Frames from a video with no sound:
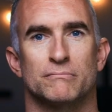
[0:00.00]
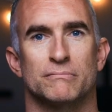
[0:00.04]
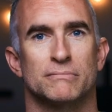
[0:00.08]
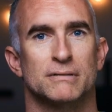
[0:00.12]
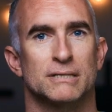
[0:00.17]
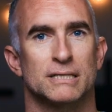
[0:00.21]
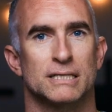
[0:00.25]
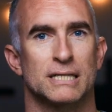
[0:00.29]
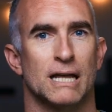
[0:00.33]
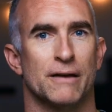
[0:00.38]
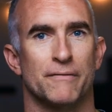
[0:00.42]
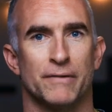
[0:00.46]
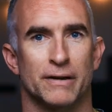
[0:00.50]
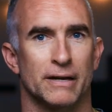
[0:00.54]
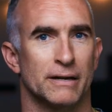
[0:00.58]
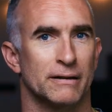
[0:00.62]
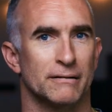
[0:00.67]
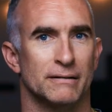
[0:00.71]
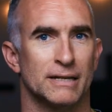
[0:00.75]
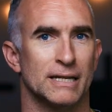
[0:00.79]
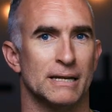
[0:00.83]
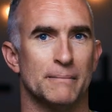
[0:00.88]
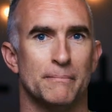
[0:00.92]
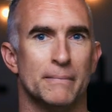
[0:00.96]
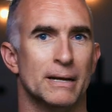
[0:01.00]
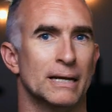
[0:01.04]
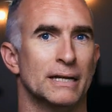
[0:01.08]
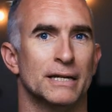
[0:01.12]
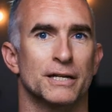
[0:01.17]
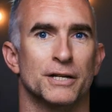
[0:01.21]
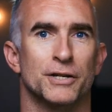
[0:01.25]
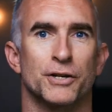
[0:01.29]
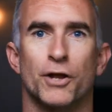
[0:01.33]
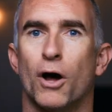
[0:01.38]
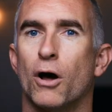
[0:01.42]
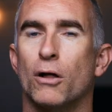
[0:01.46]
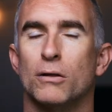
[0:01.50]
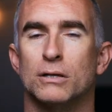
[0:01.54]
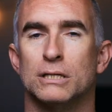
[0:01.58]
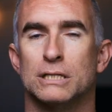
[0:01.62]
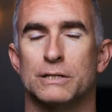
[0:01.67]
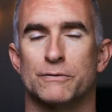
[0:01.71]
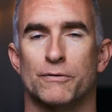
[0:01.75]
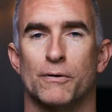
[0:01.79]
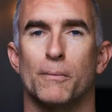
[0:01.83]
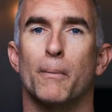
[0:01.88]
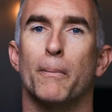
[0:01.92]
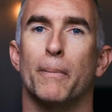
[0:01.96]
$70 million
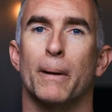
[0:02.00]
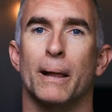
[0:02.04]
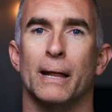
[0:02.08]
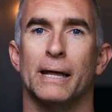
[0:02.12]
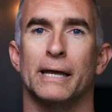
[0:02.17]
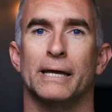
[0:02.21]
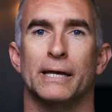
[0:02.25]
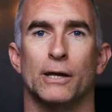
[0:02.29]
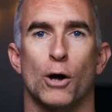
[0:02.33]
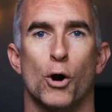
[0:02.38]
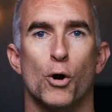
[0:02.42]
from playing